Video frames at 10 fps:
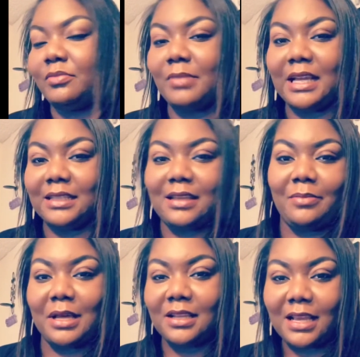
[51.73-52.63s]
my
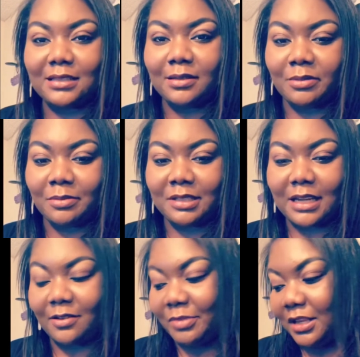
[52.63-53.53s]
day-by-day symptoms that
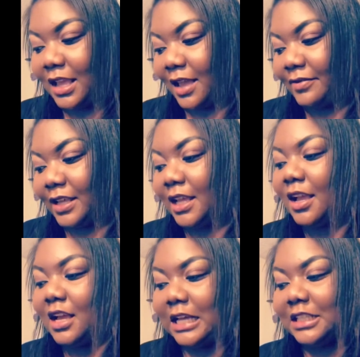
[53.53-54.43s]
I've been having.
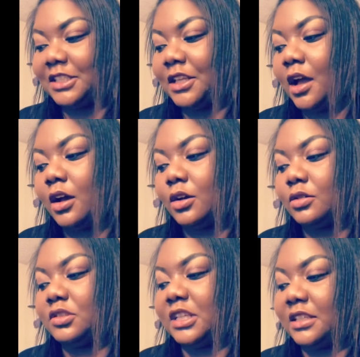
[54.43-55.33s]

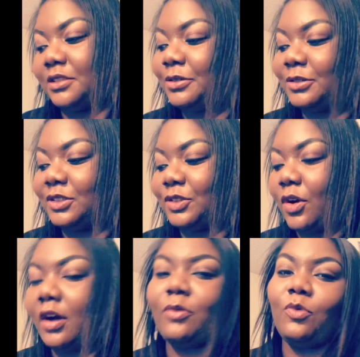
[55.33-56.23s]
So just to
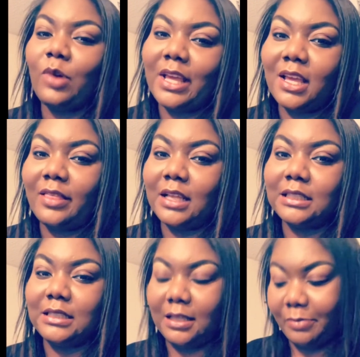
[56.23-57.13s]
start with
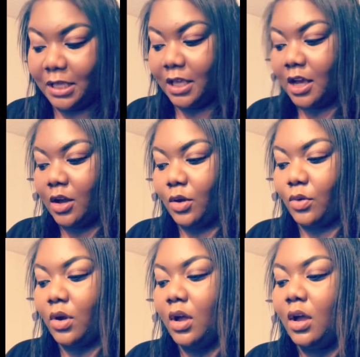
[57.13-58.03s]

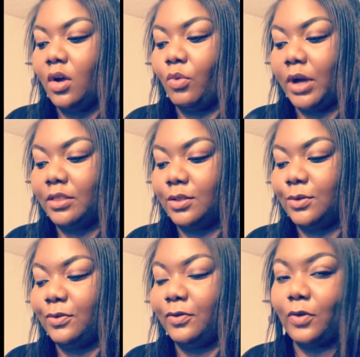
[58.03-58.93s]
DPO 1
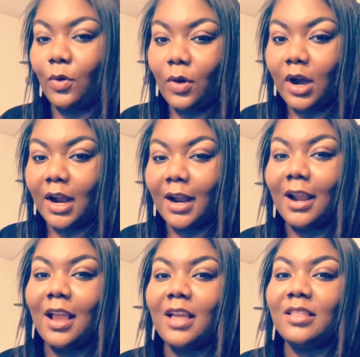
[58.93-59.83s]
through 4,
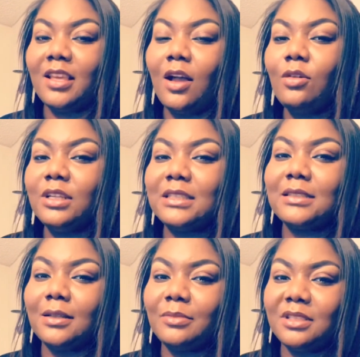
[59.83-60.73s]
the only
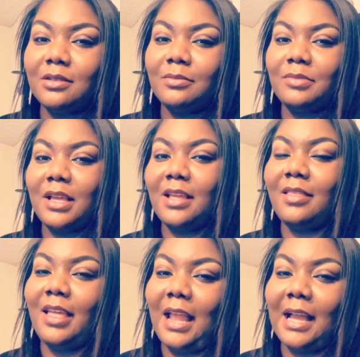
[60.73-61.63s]
symptom
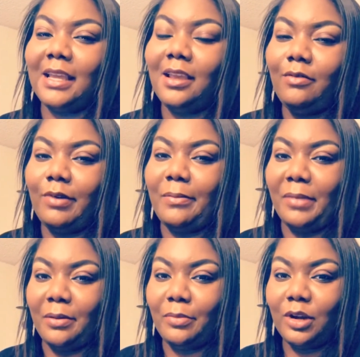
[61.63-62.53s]
that I can
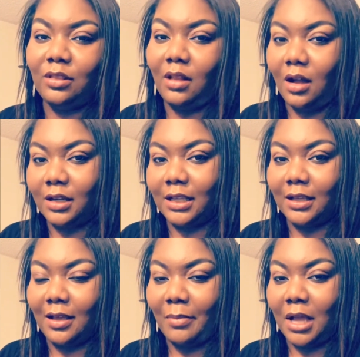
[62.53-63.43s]
remember
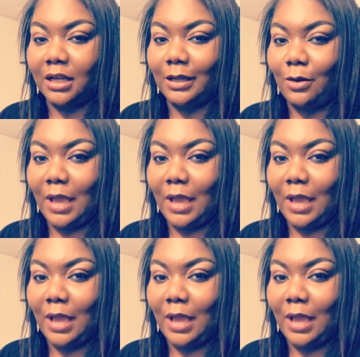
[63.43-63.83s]
logging in my Glow